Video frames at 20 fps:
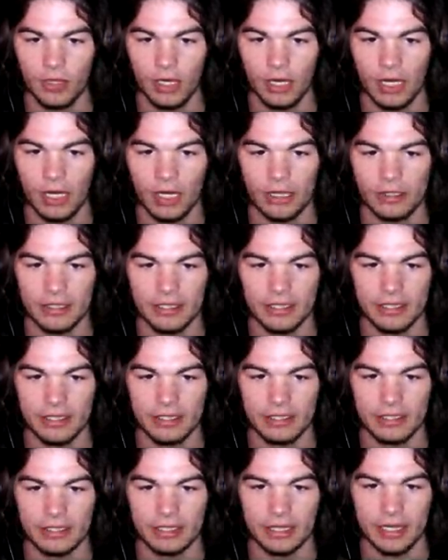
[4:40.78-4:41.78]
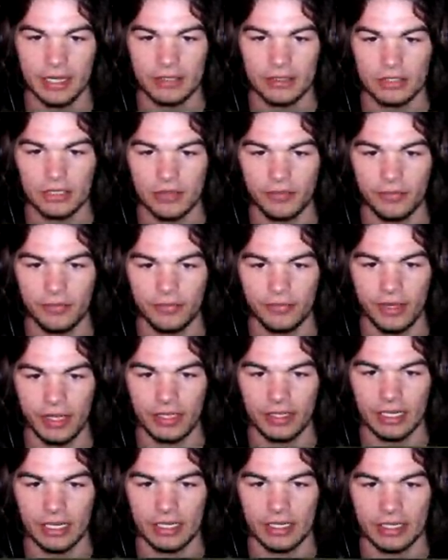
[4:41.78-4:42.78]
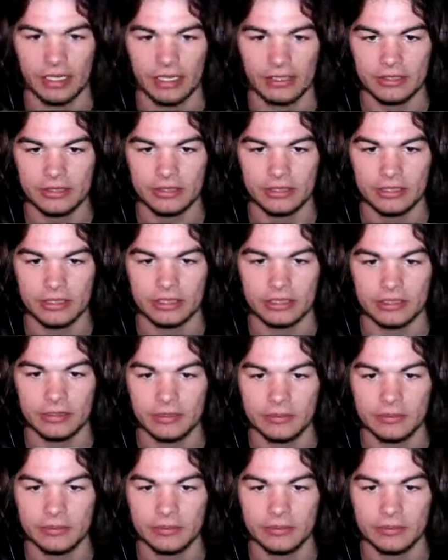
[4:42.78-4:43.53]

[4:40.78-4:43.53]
Ah, oh, dang it. I got stuck.